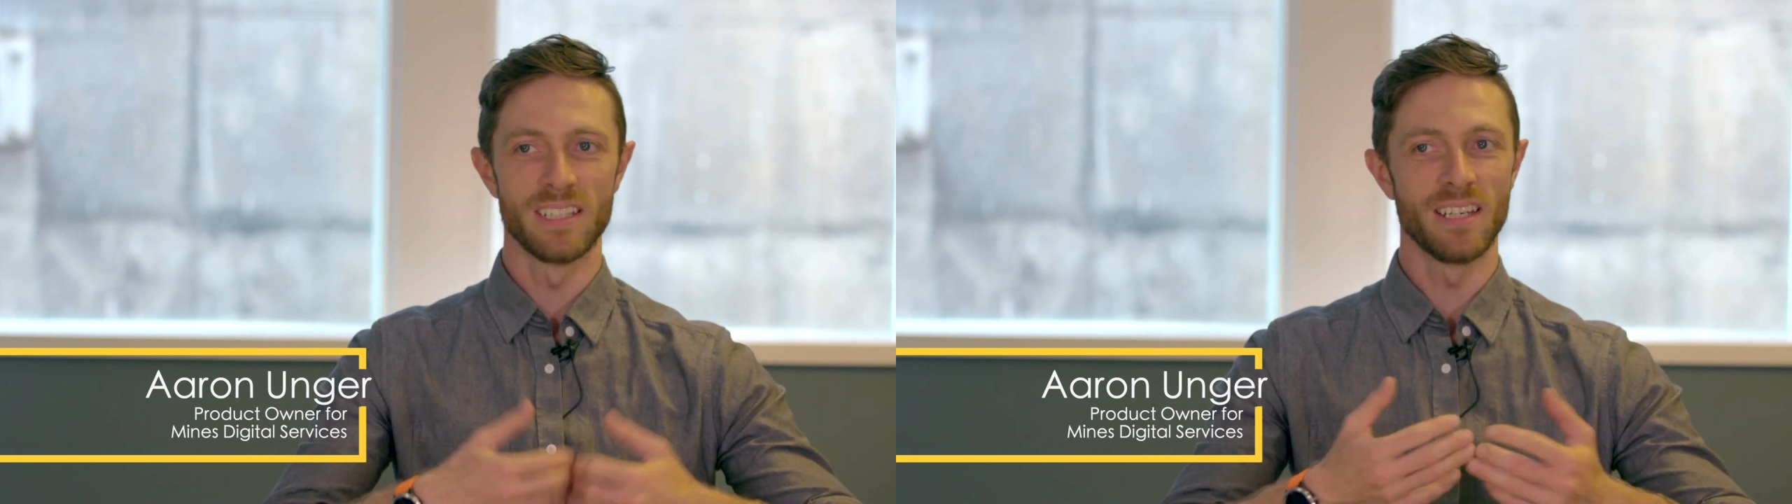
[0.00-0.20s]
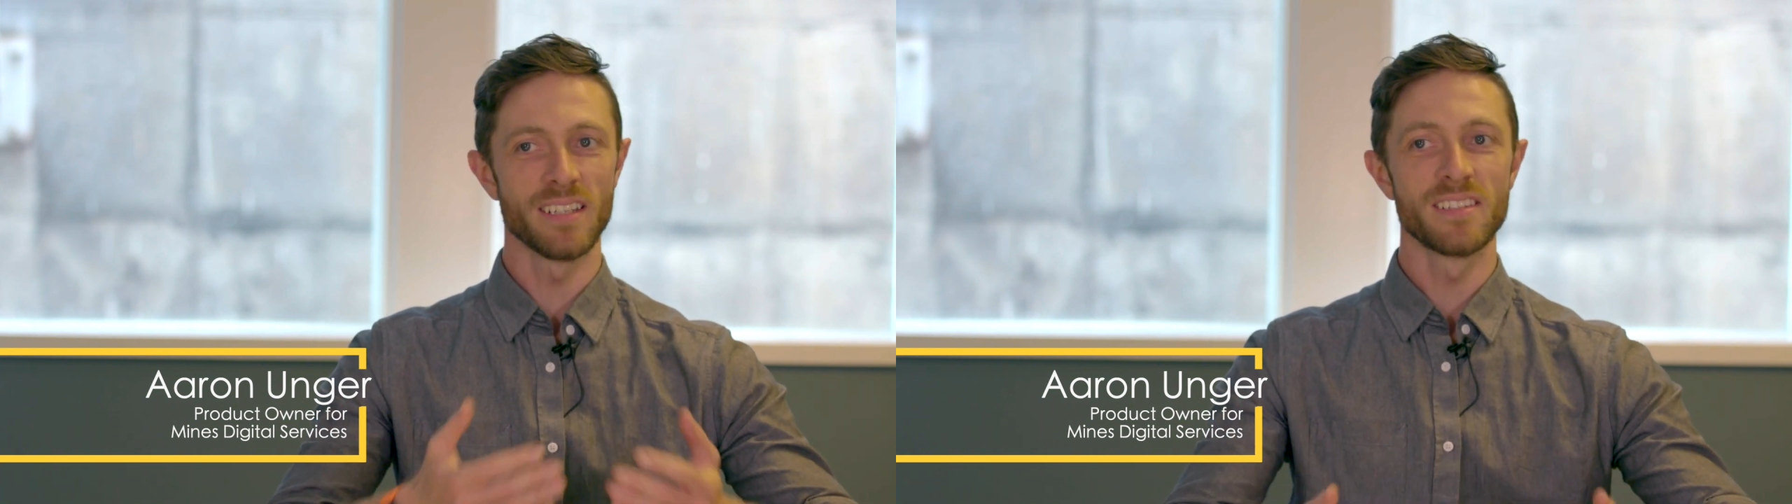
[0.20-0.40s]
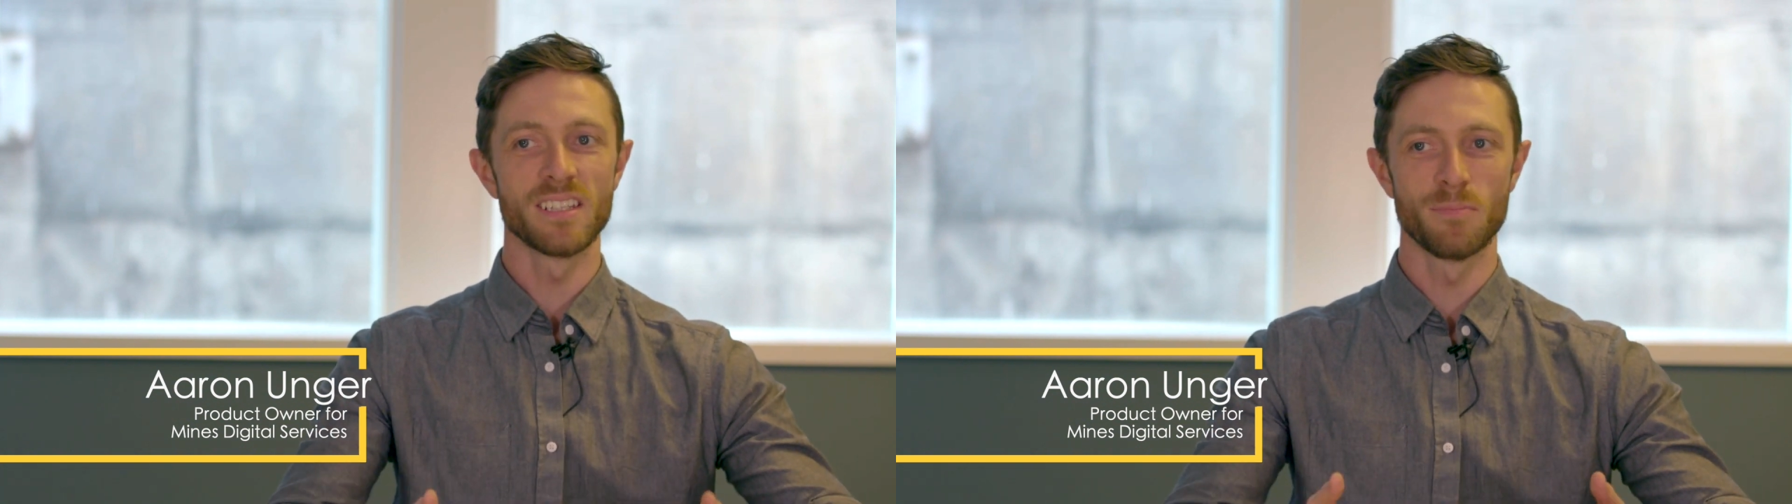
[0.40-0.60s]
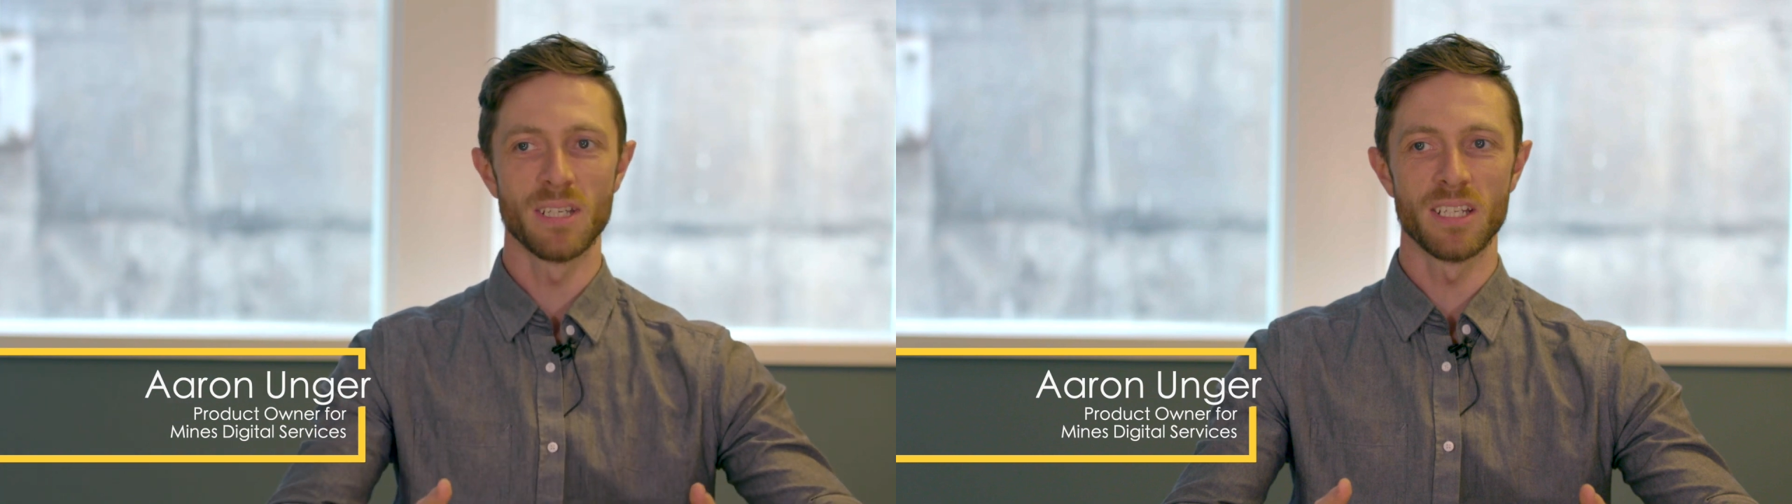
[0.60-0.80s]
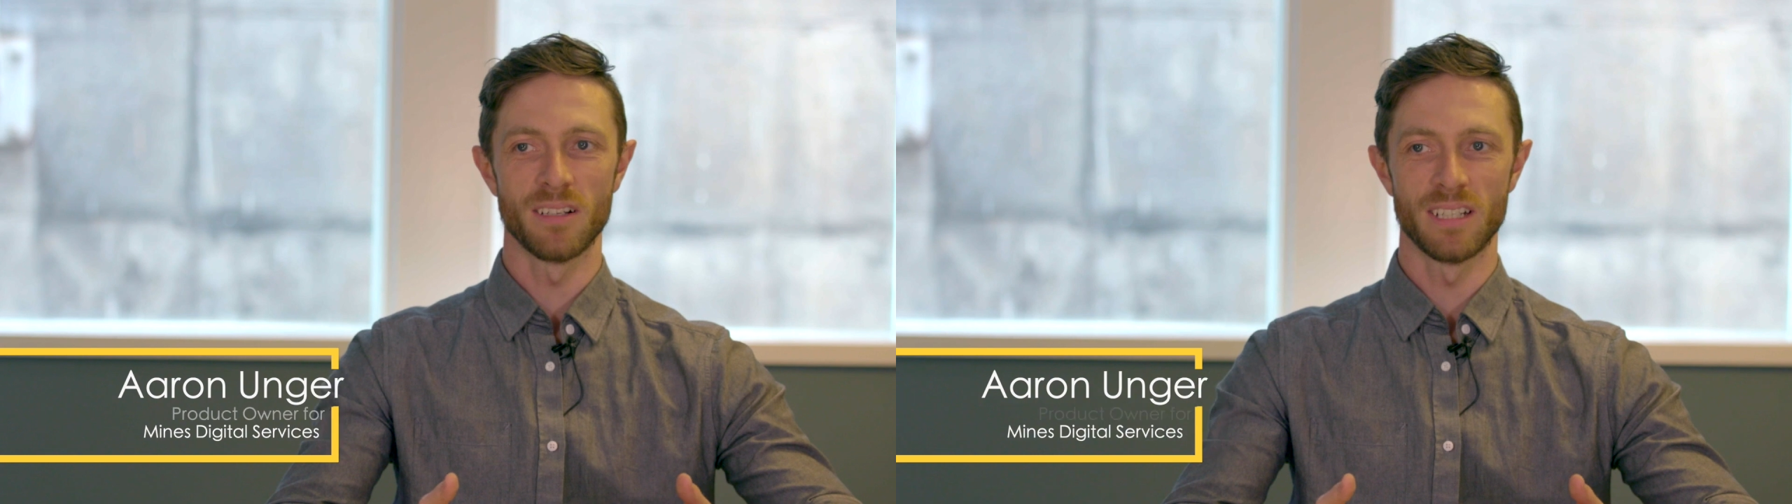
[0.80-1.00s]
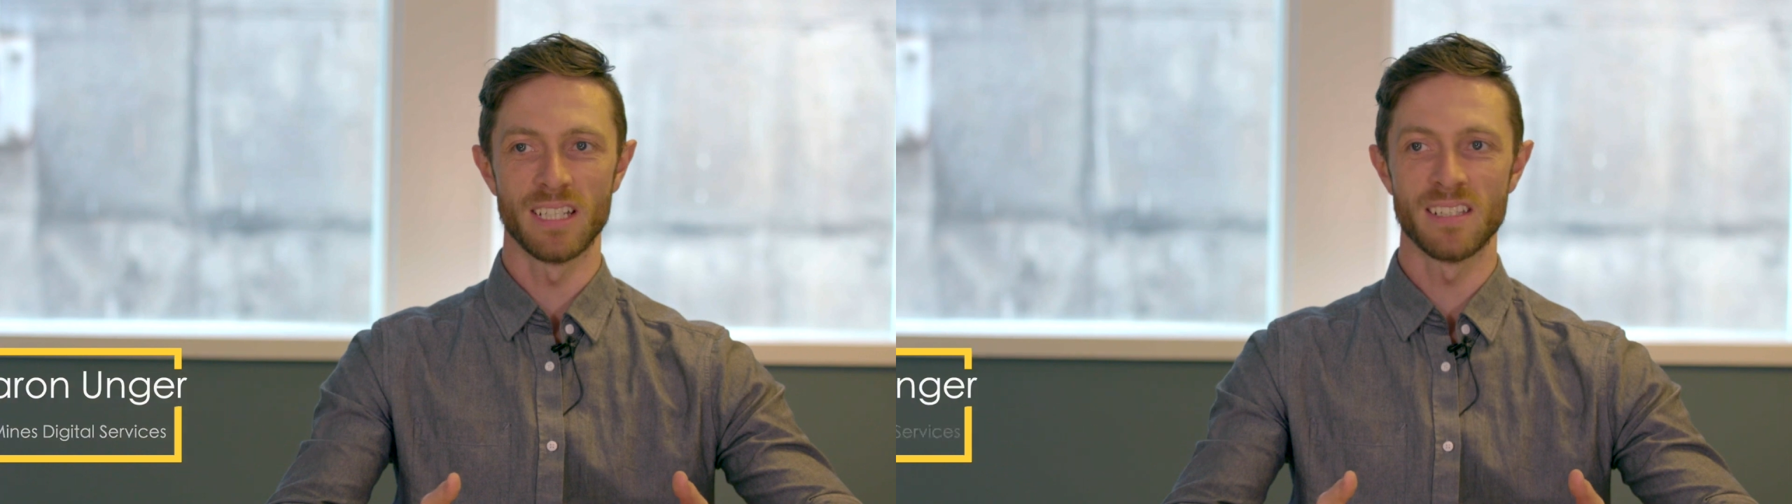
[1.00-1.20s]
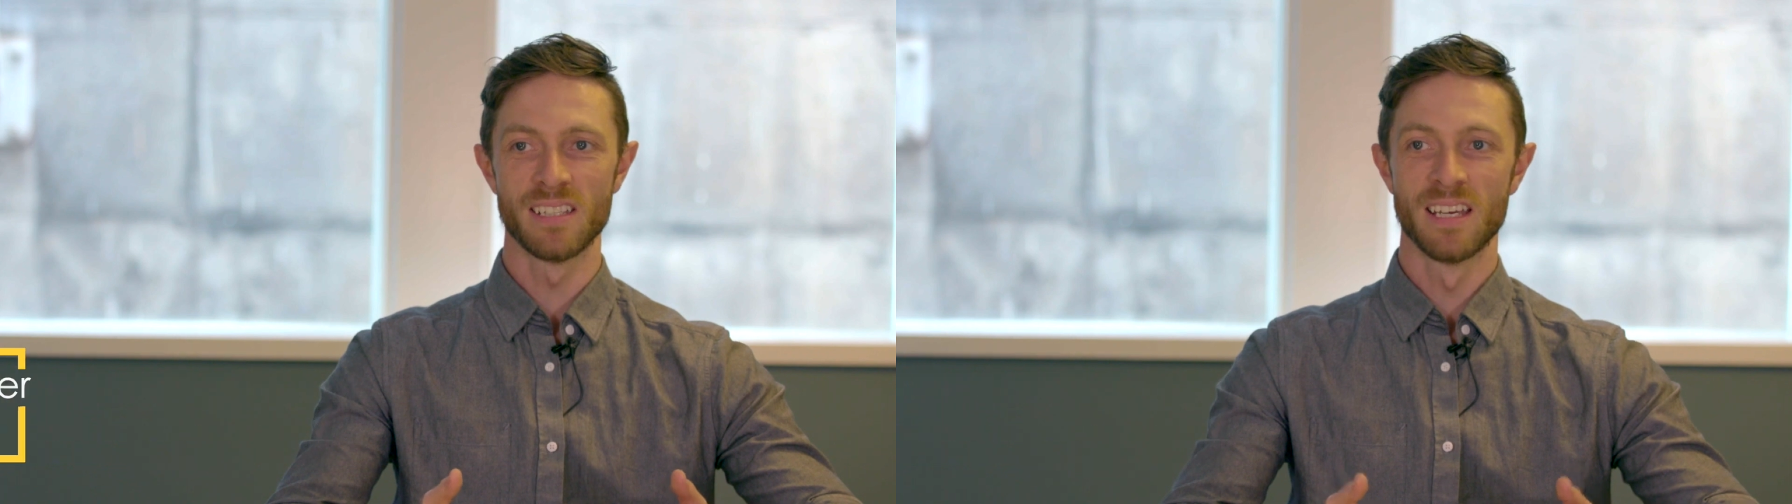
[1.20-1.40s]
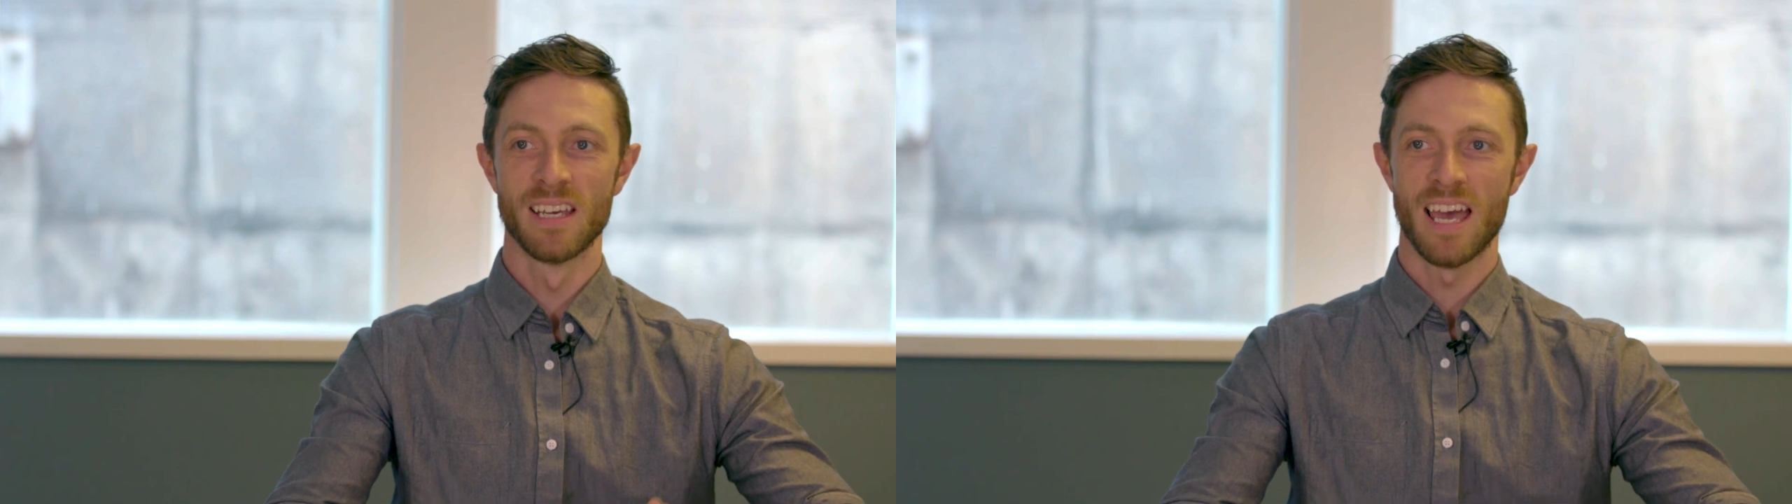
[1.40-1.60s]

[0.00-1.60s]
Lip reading: does this meet your needs?